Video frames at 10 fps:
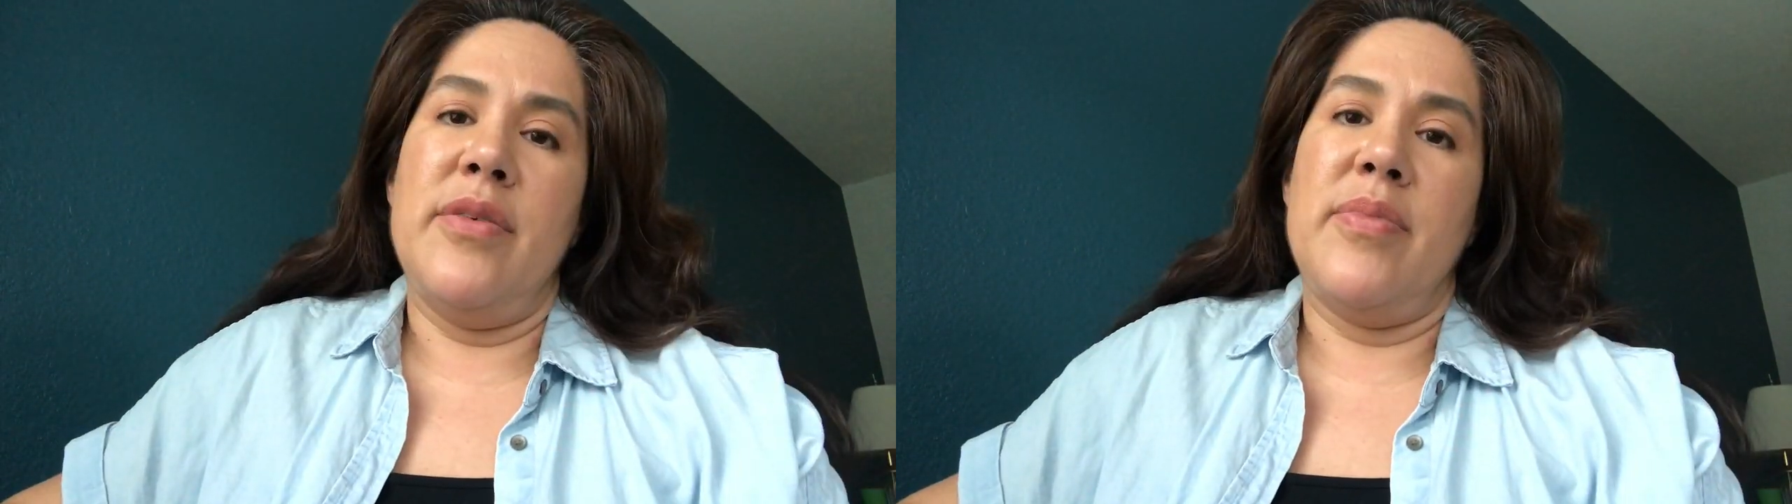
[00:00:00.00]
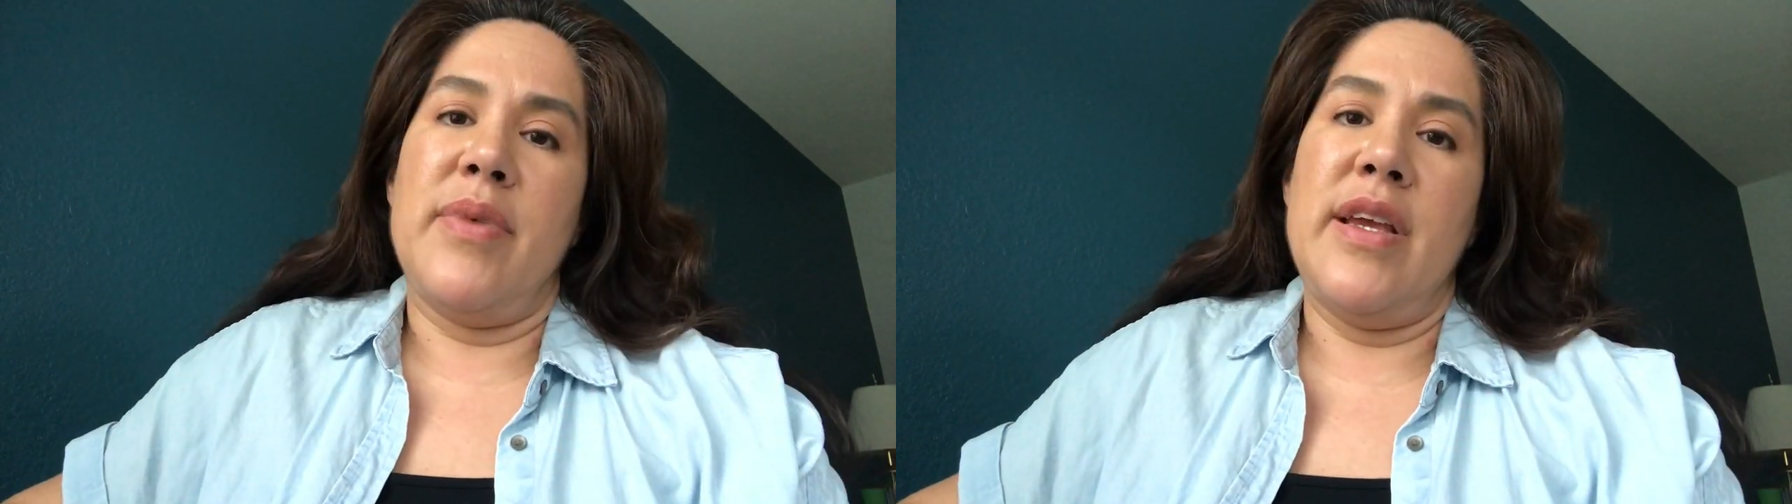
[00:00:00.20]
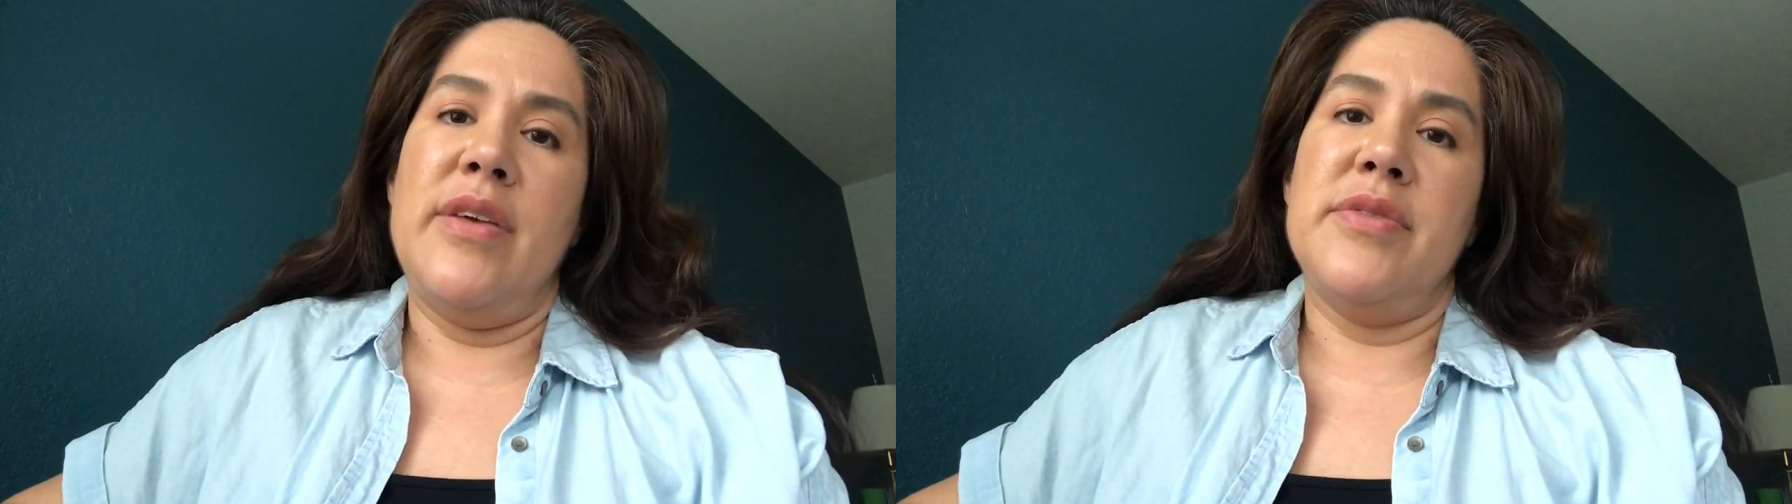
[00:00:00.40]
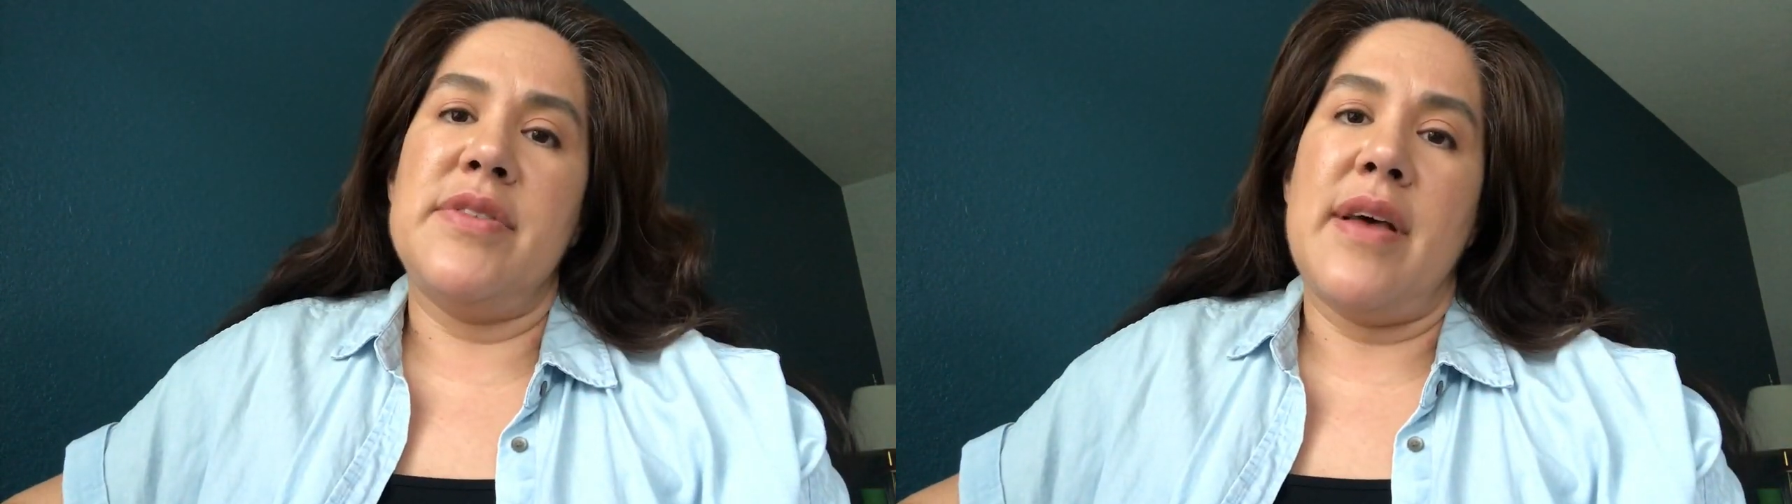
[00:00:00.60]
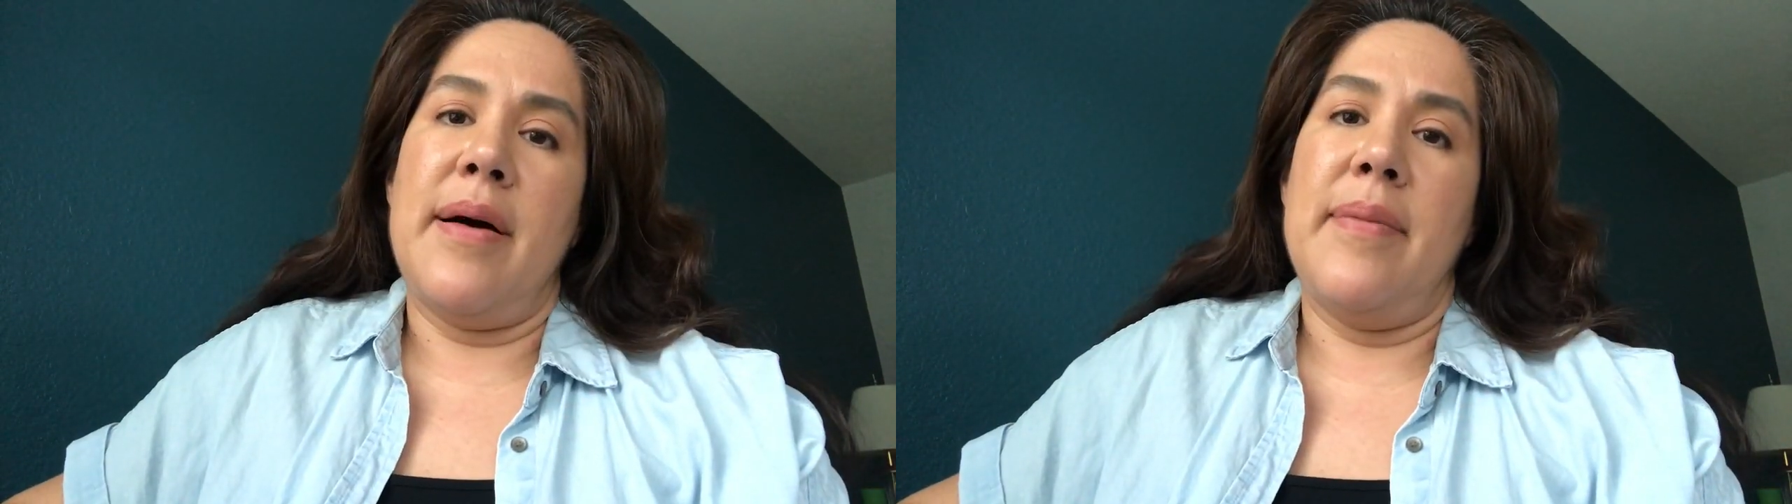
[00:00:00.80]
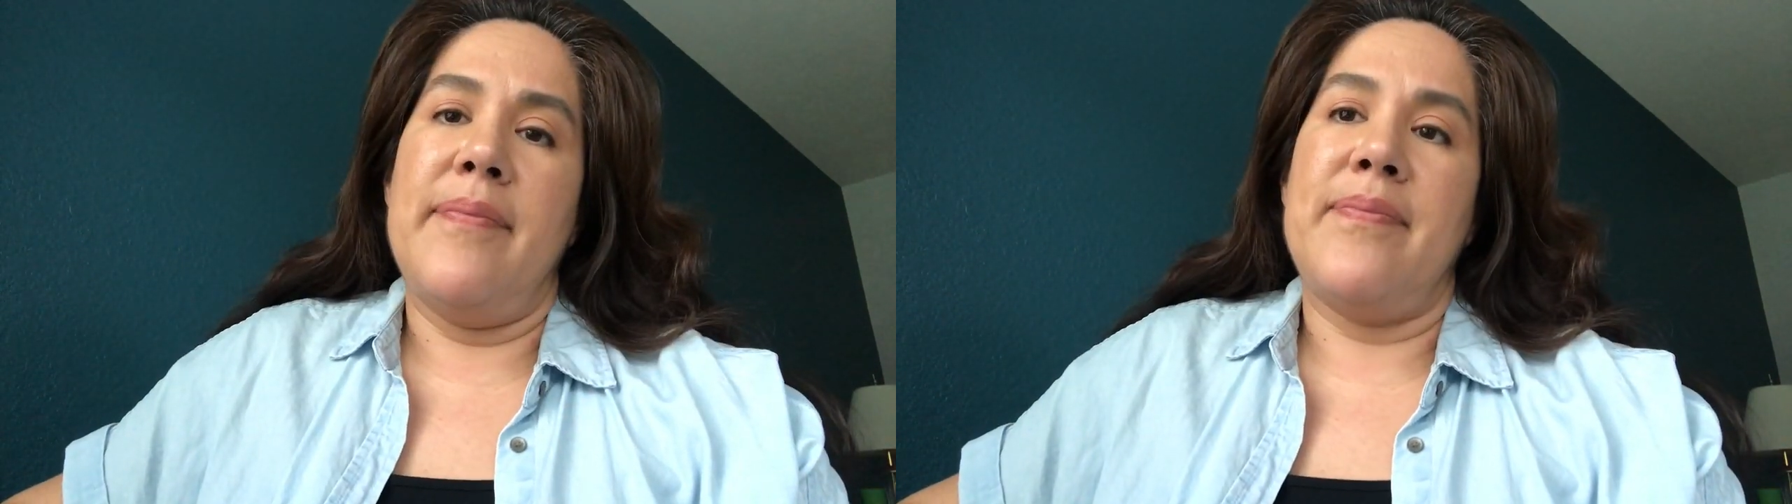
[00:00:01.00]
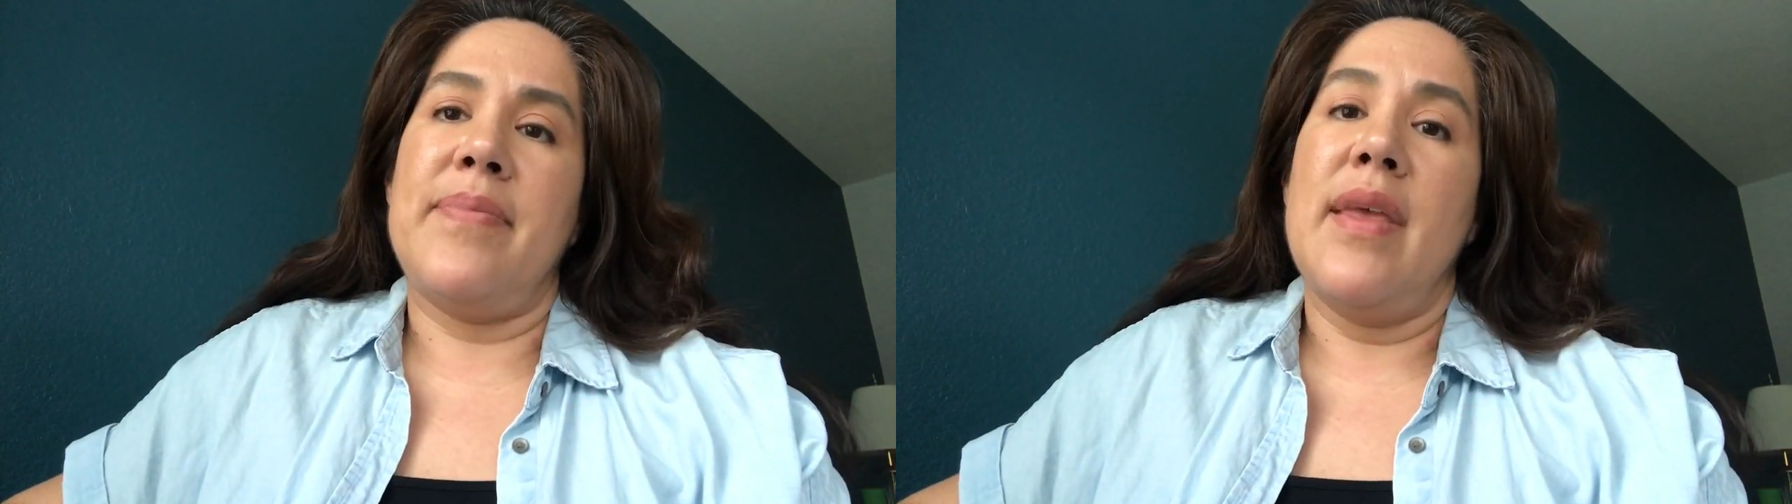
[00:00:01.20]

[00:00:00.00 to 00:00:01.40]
bring you some